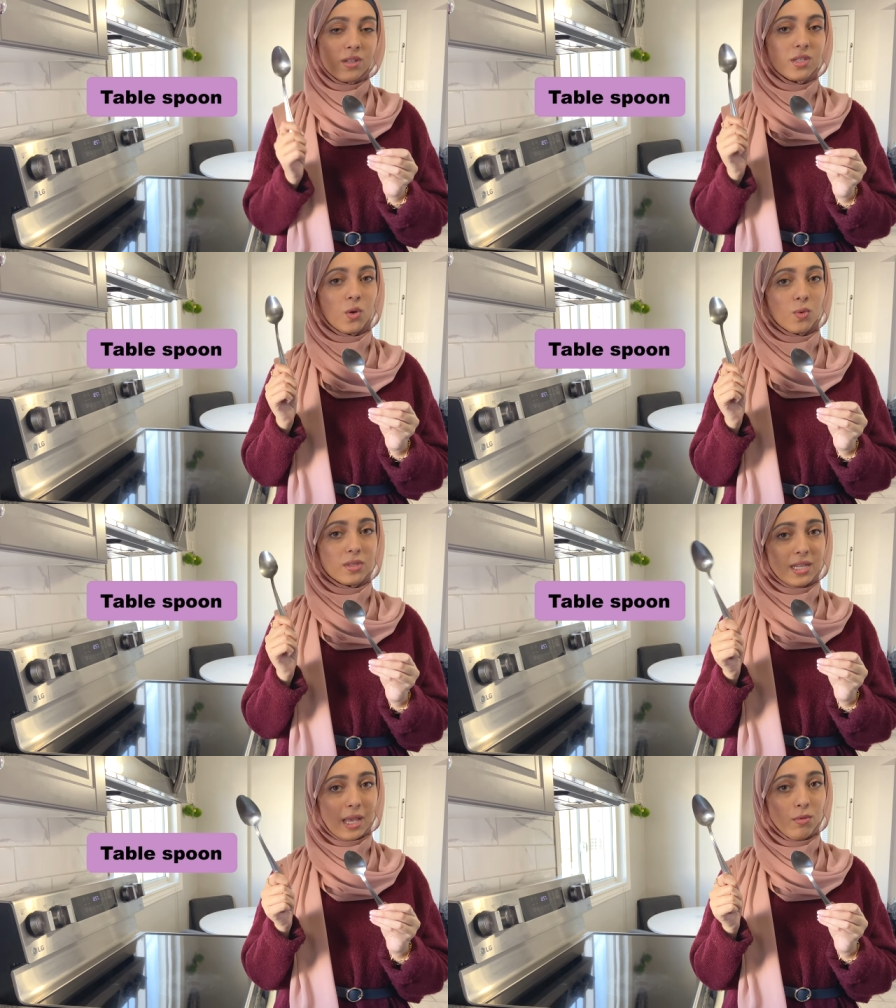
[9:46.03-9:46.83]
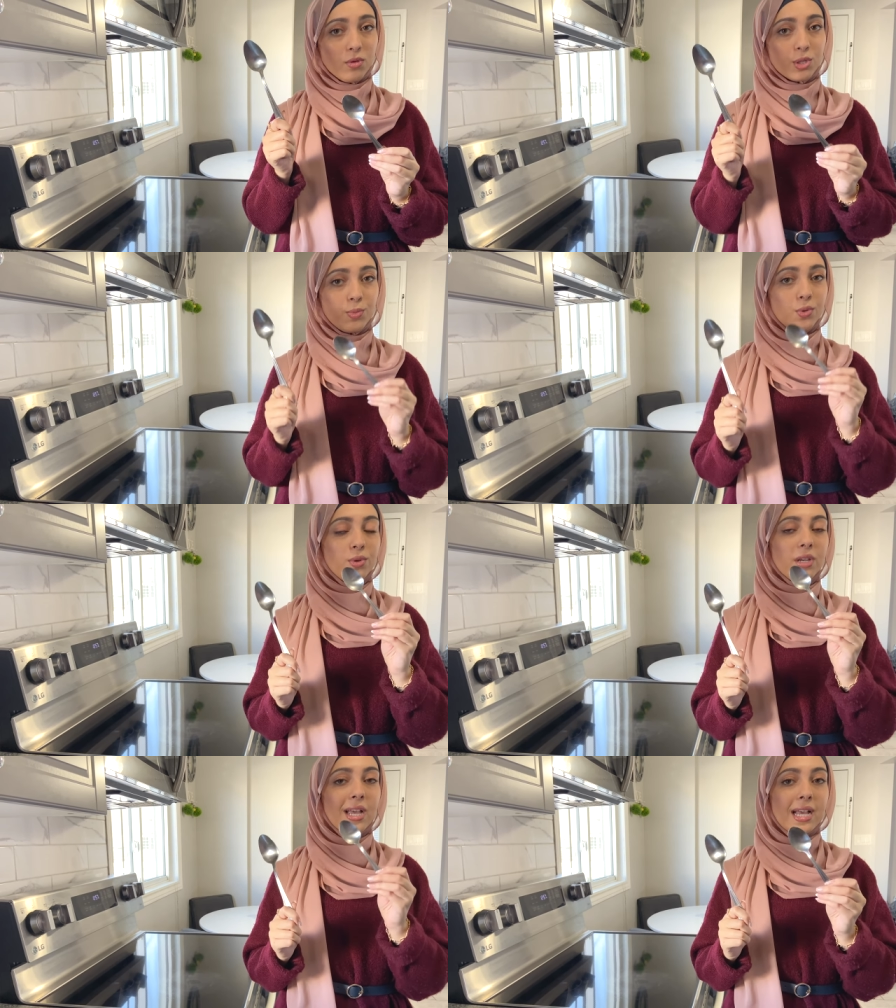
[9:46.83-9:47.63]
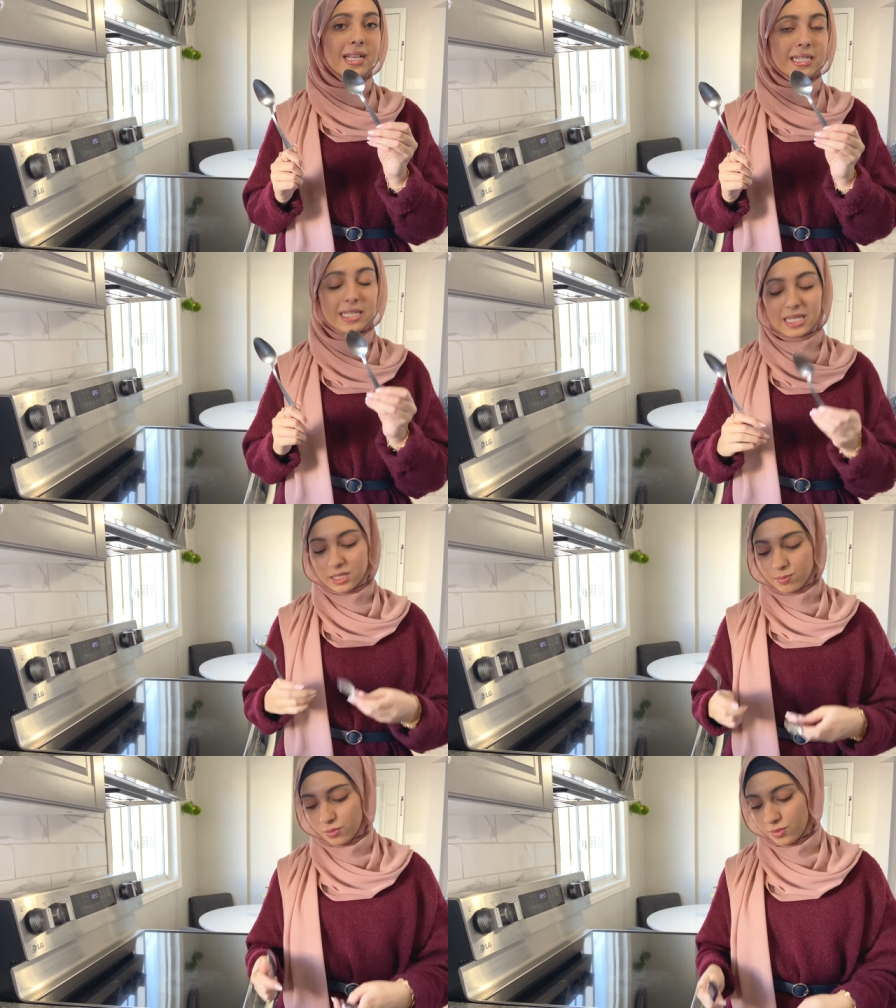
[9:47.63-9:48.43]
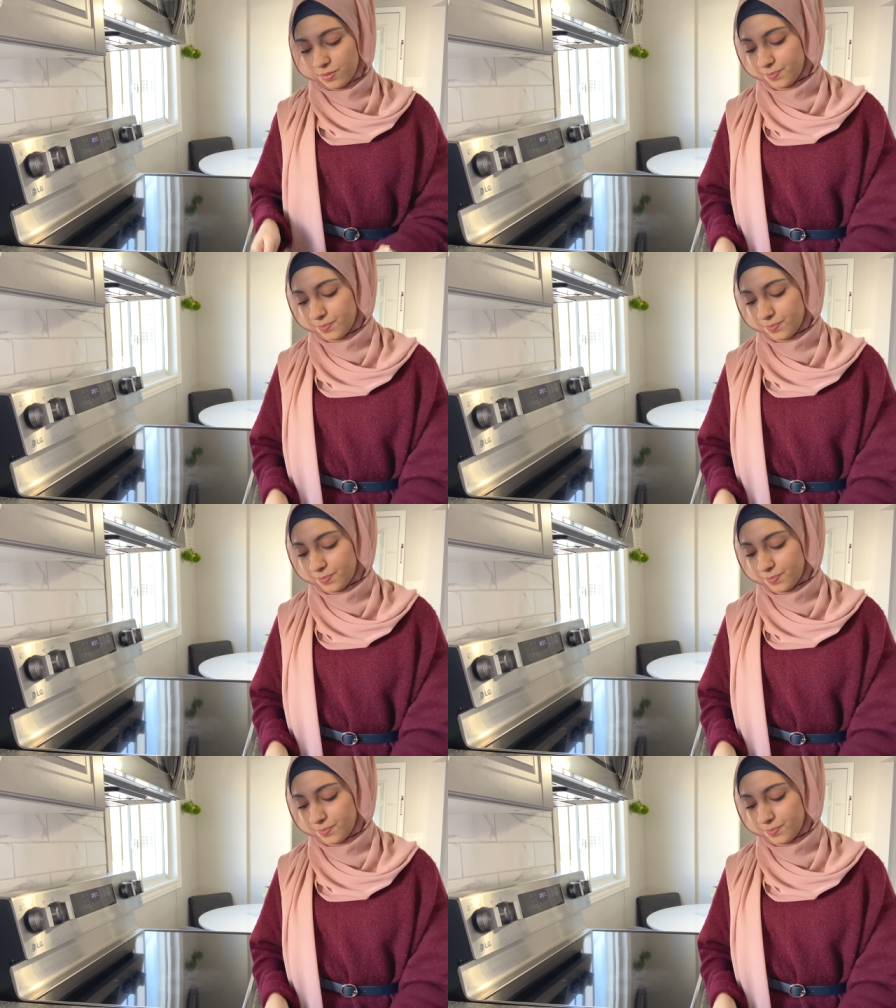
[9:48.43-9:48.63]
So tablespoon, teaspoon.